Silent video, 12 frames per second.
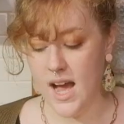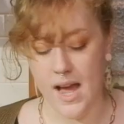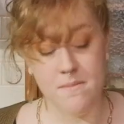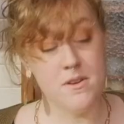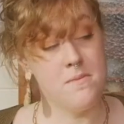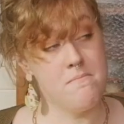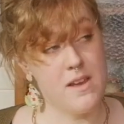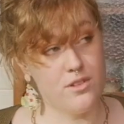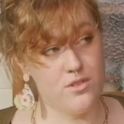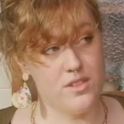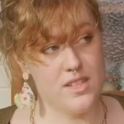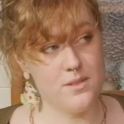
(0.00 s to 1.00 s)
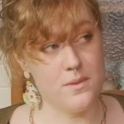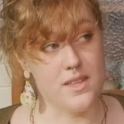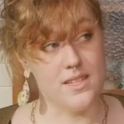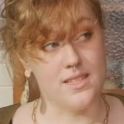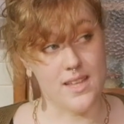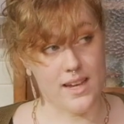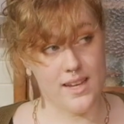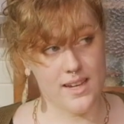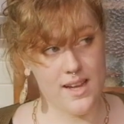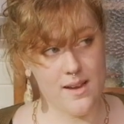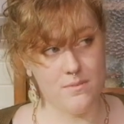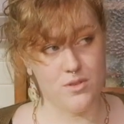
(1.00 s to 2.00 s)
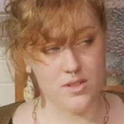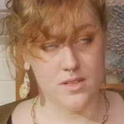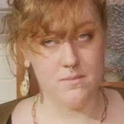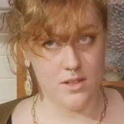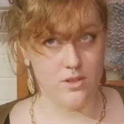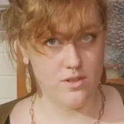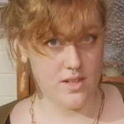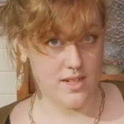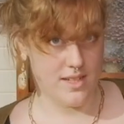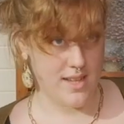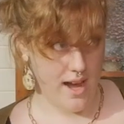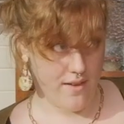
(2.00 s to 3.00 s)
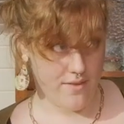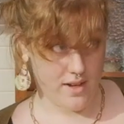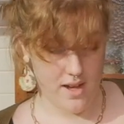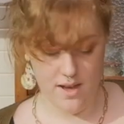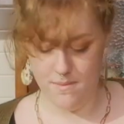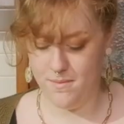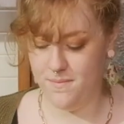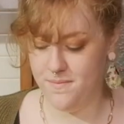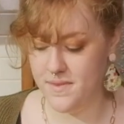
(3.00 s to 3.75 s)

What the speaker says: I'm gonna measure this with a second cup just to make sure that it's half a cup.